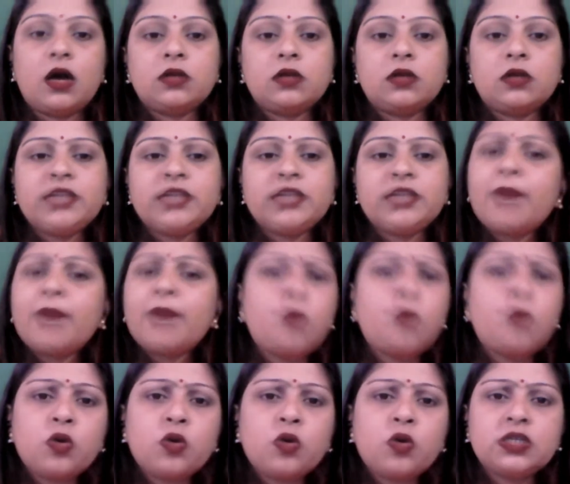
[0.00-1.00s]
They are
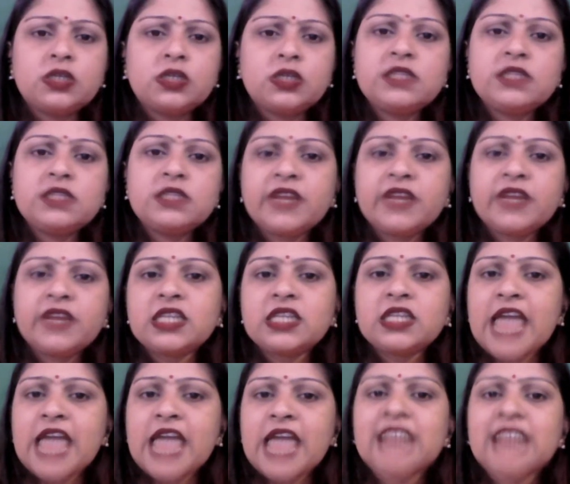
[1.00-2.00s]
bored. It's very,
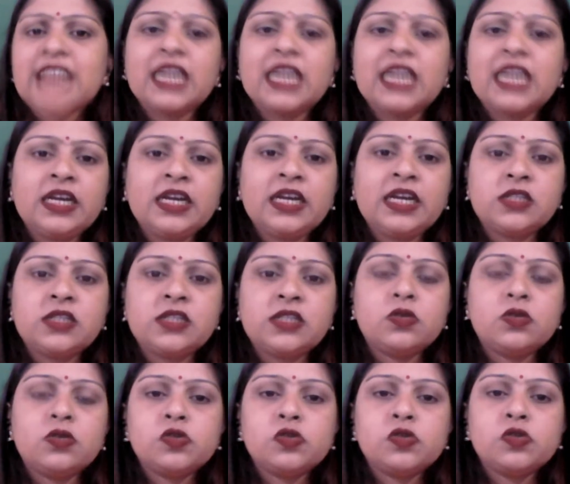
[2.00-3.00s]
as adults, those
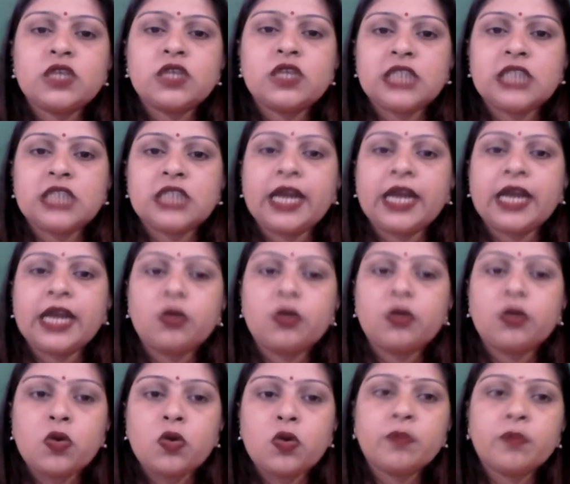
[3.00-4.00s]
who are stuck at
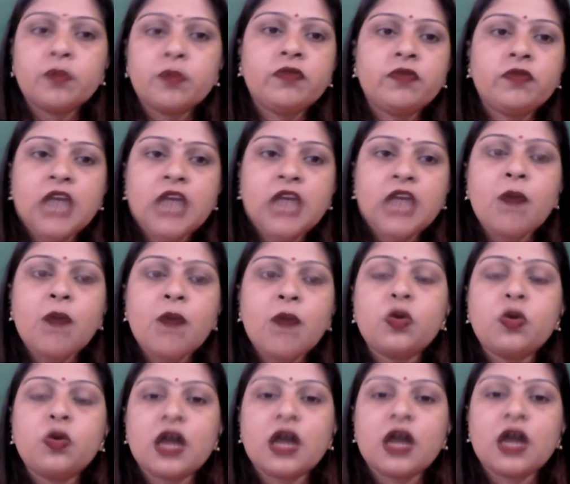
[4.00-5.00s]
home, we are bored
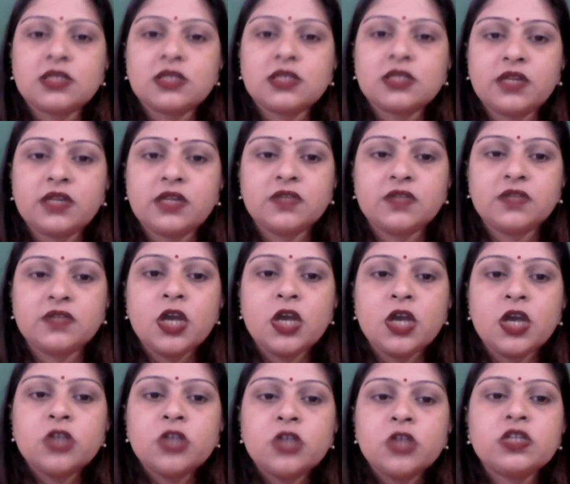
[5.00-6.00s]
ourselves.
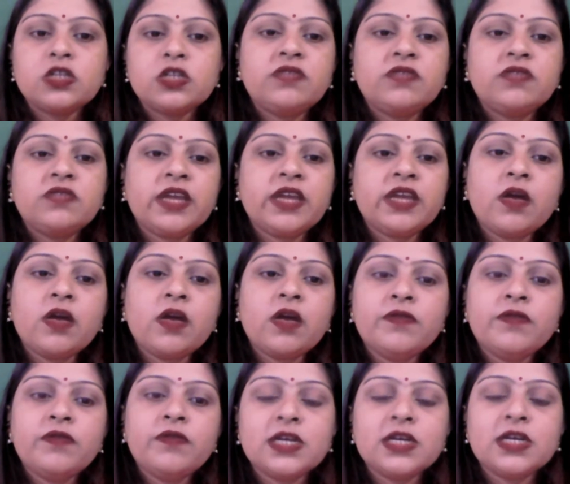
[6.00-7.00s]
So it's very
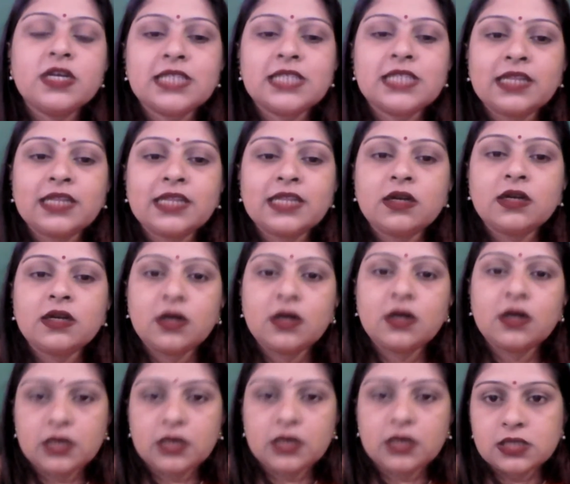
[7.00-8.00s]
obvious that the
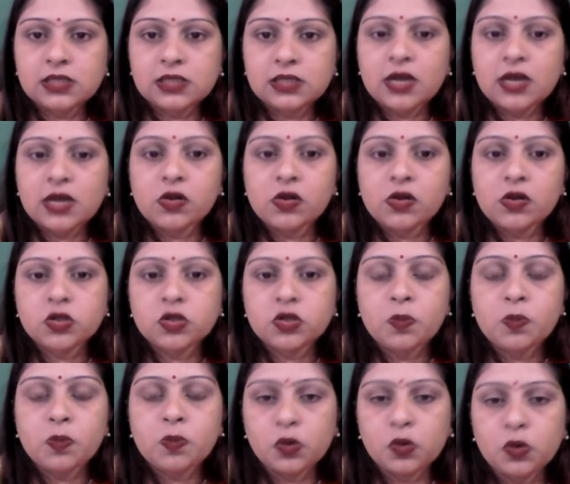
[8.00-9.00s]
kids are also
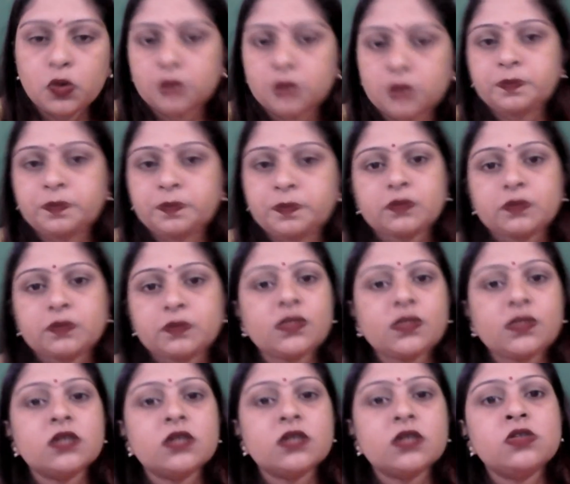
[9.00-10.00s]
bored.
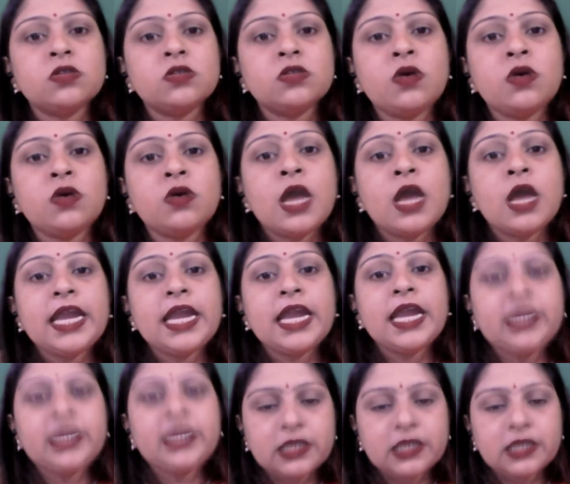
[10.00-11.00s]
So
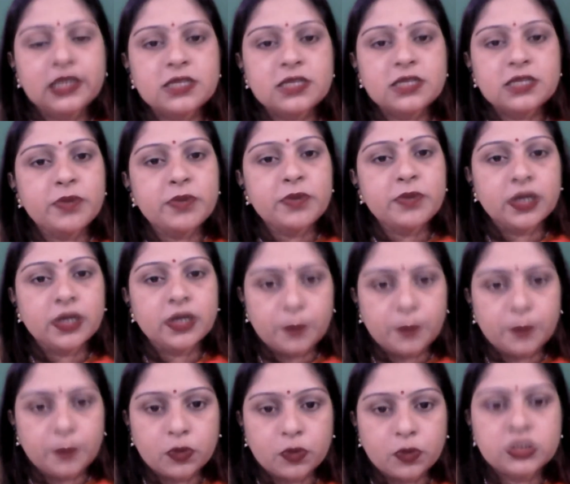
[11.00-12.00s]
interdisciplinary
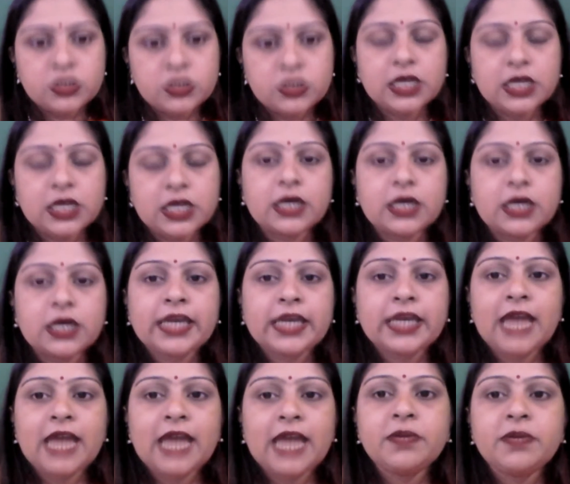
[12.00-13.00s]
approach
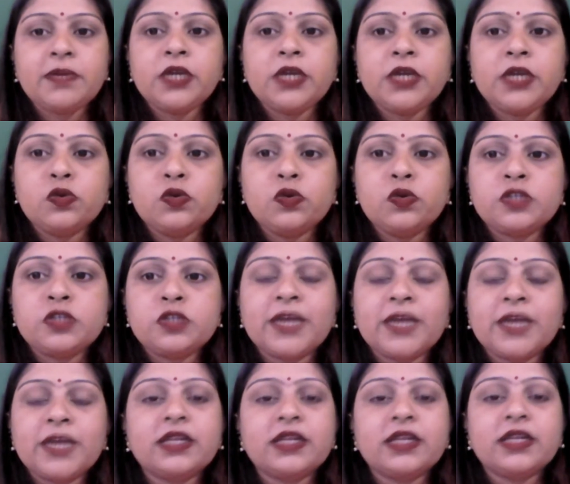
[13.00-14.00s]
can be used by
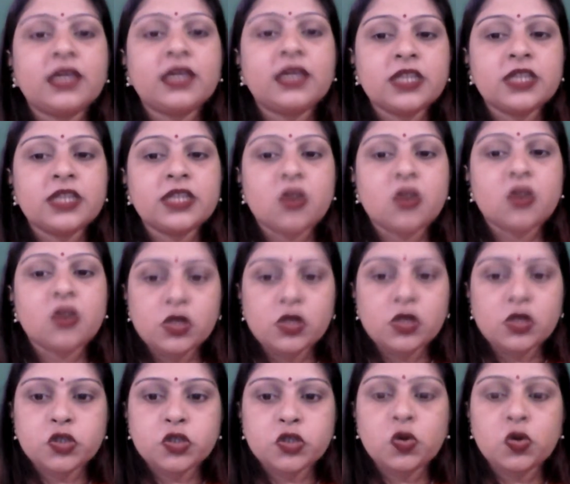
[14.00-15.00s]
the kids
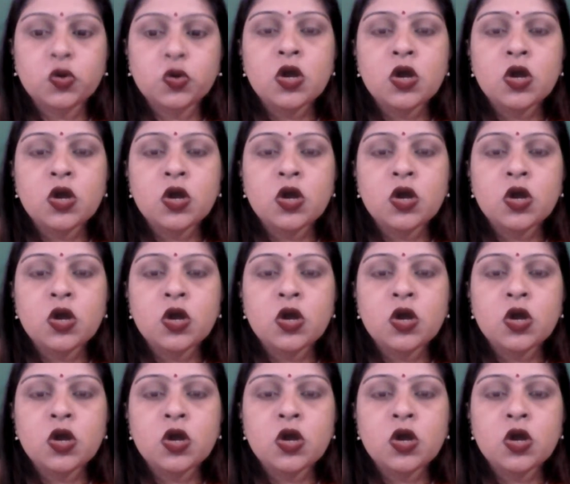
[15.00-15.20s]
also